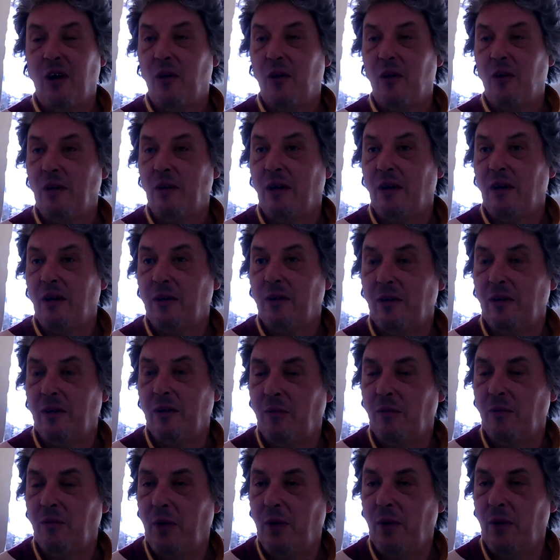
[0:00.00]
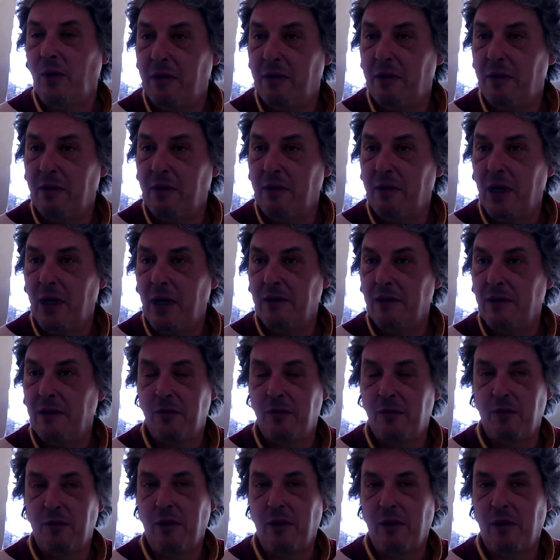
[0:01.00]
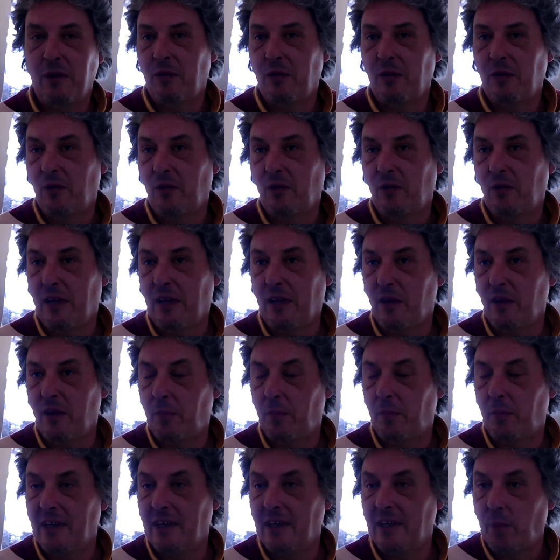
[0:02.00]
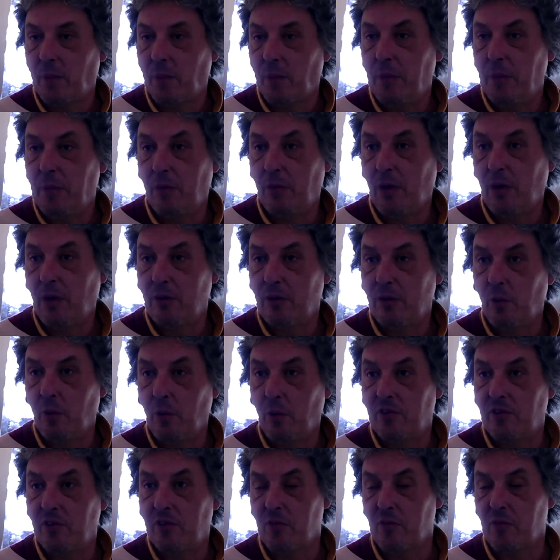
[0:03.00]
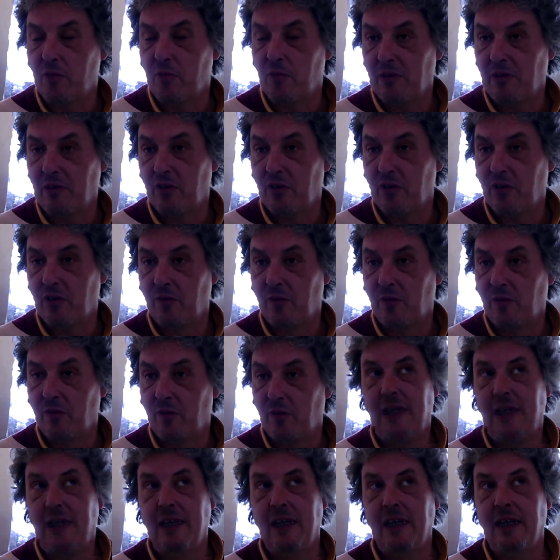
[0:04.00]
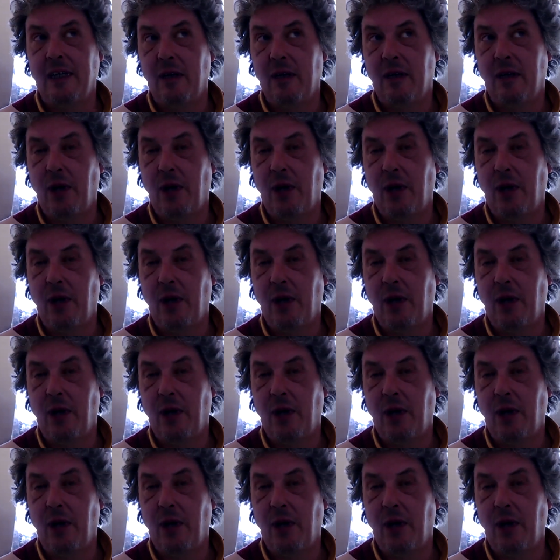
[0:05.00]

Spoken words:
the other place people know the word Samaritan from in where I am in England is